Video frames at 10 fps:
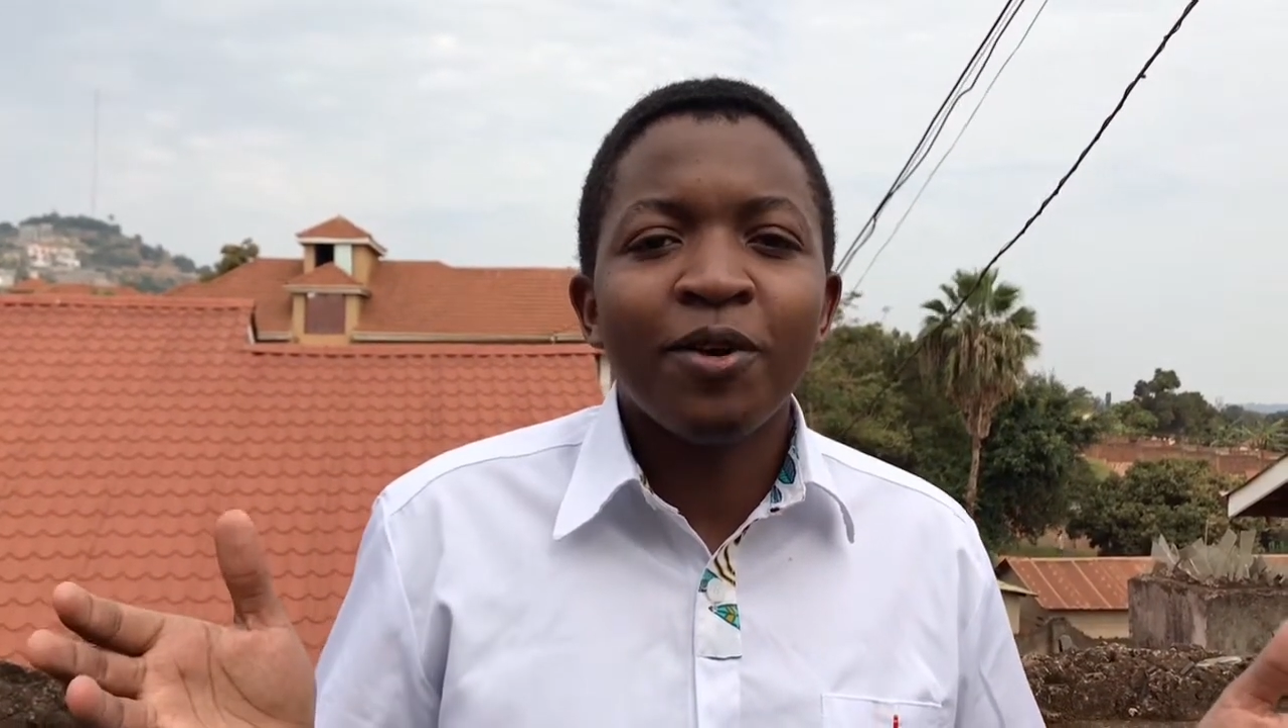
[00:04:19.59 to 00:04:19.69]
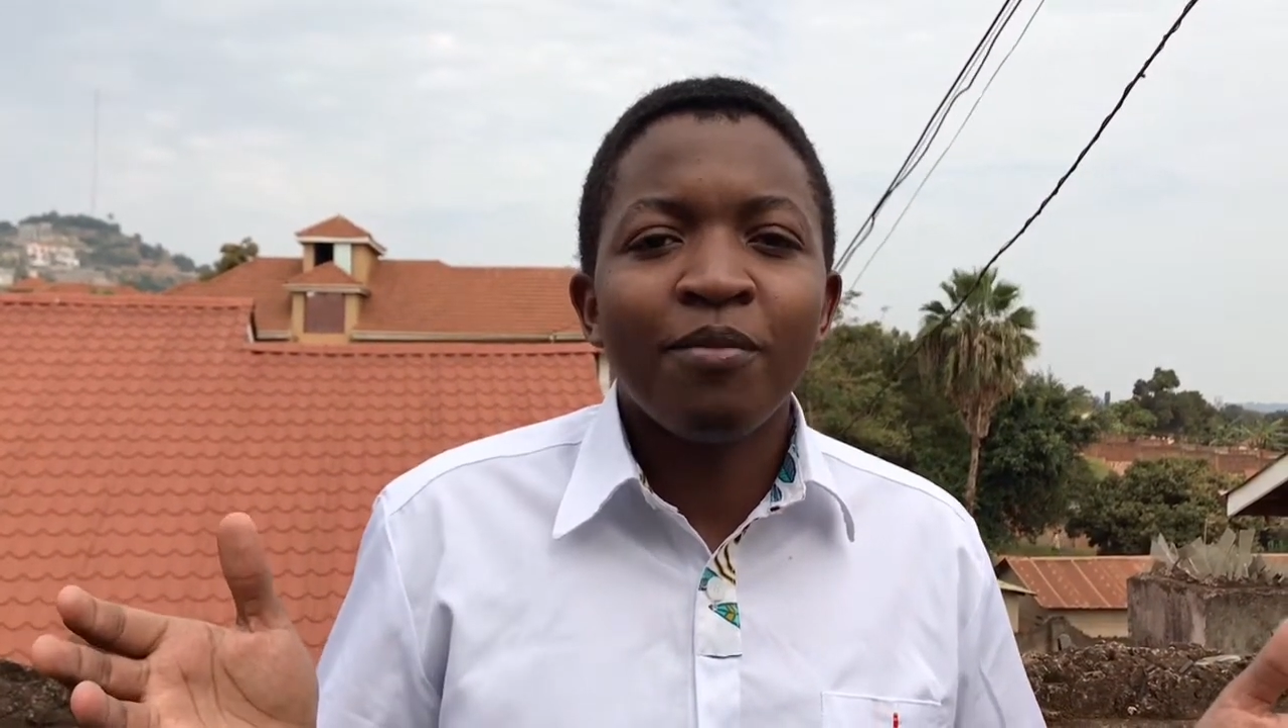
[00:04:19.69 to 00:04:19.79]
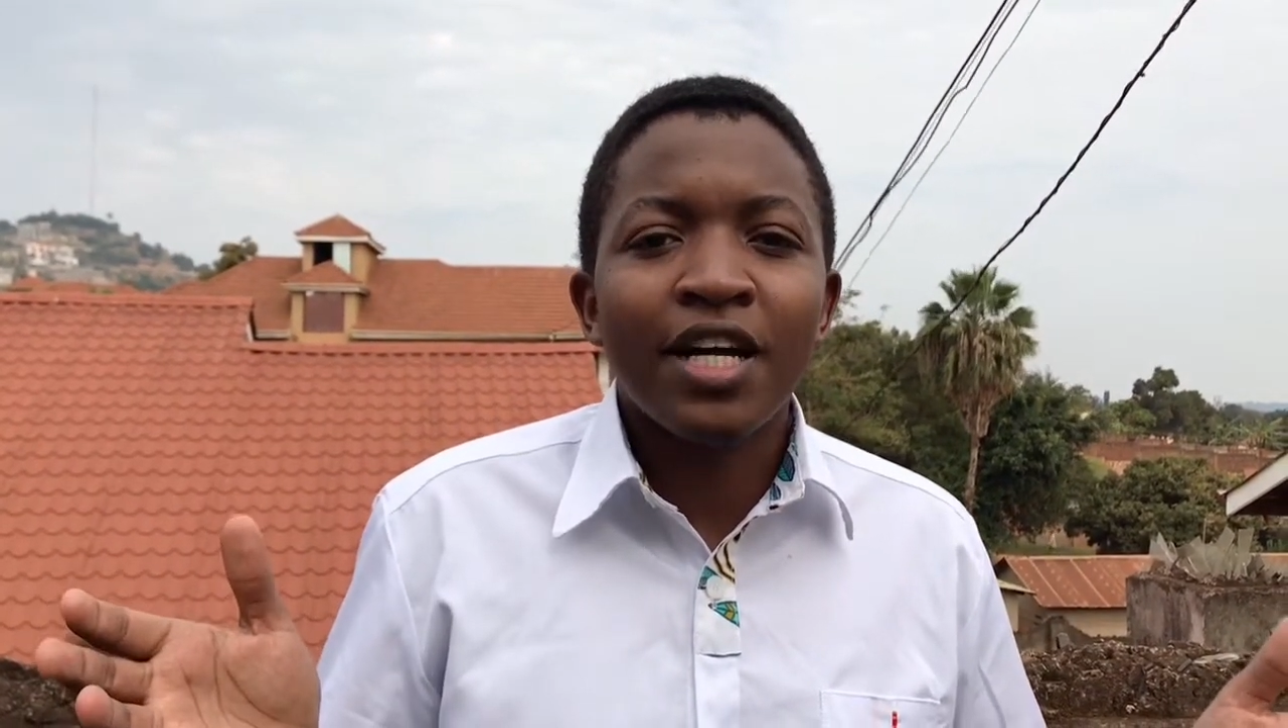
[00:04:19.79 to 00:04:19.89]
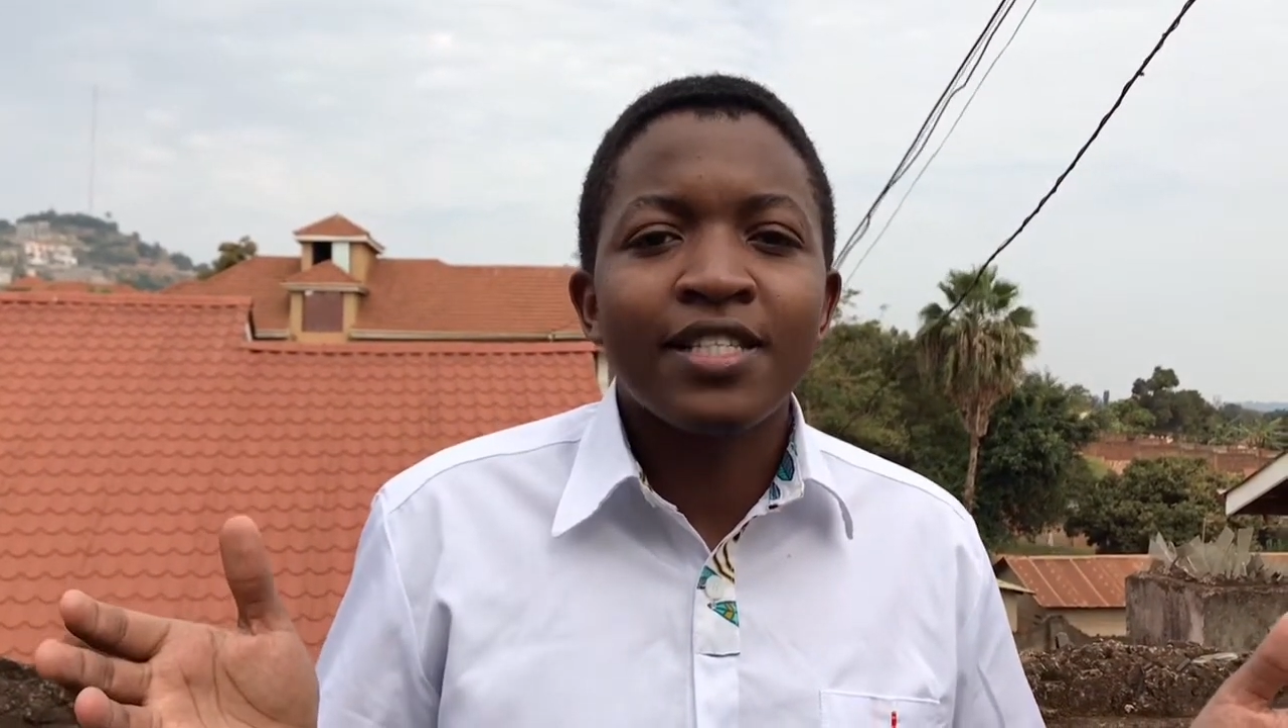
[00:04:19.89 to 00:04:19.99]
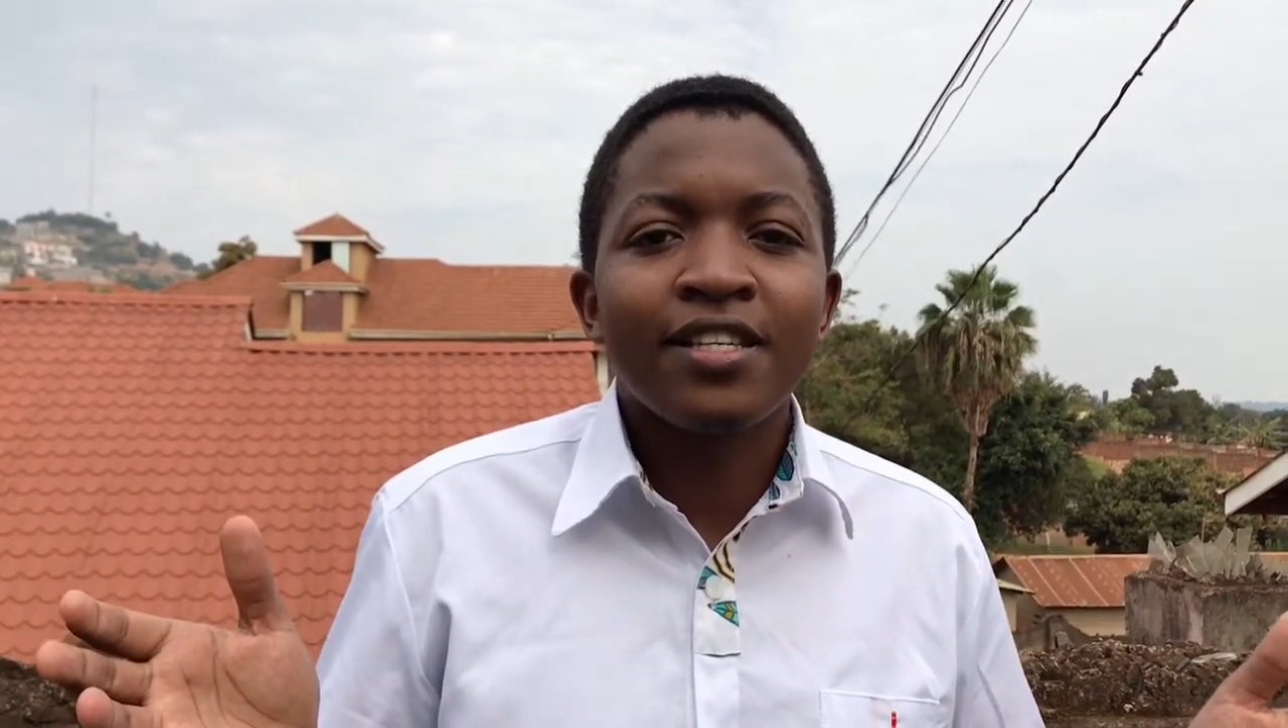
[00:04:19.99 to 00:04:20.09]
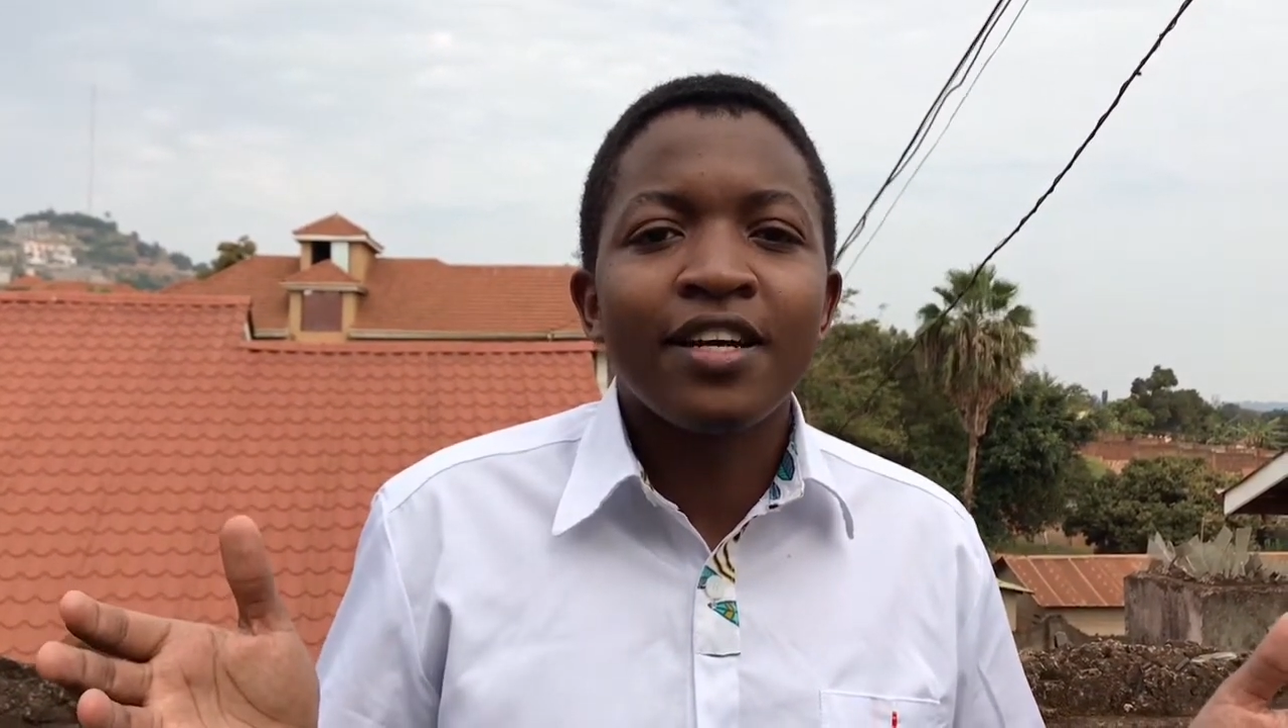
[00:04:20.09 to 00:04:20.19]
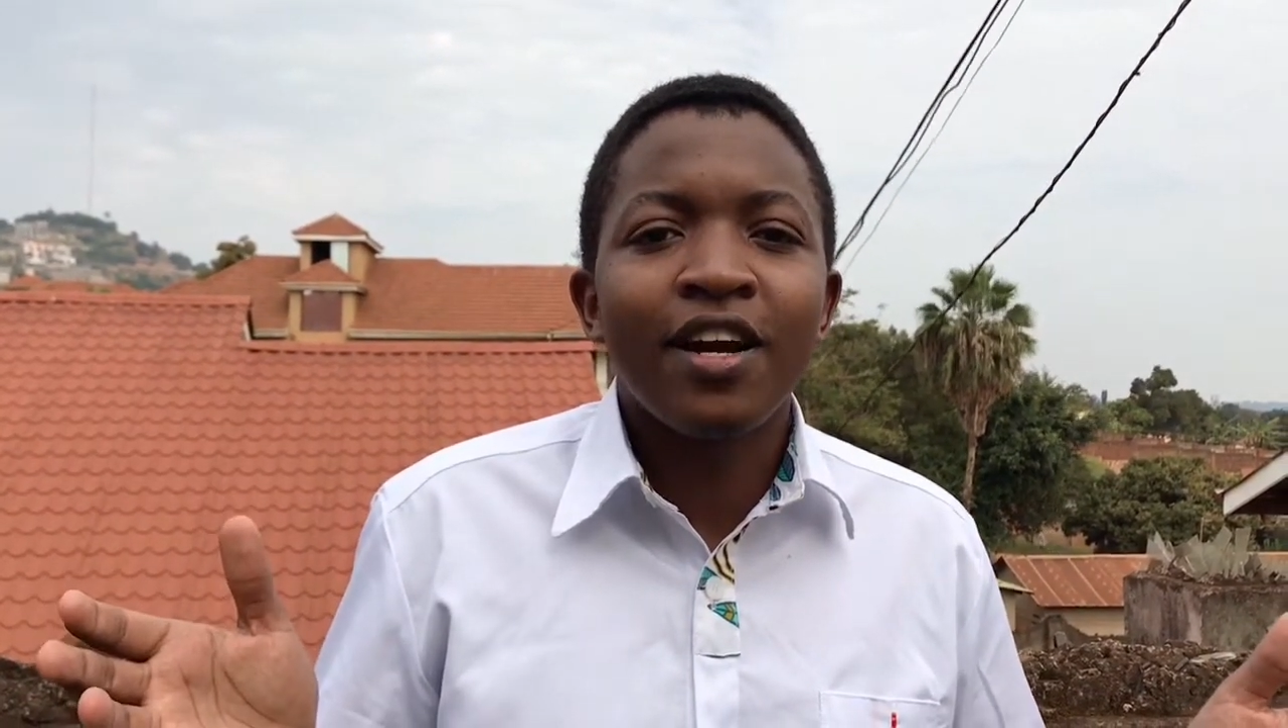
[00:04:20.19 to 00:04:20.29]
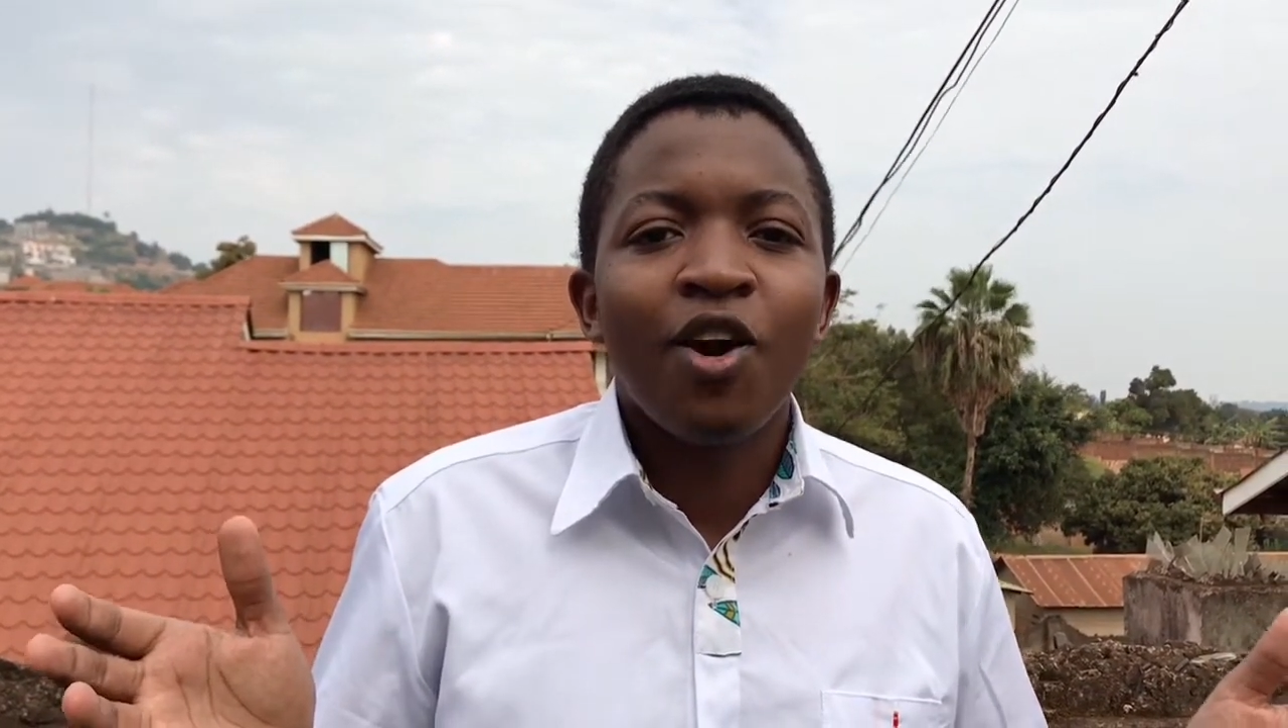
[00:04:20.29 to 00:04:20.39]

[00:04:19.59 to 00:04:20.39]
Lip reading: Musk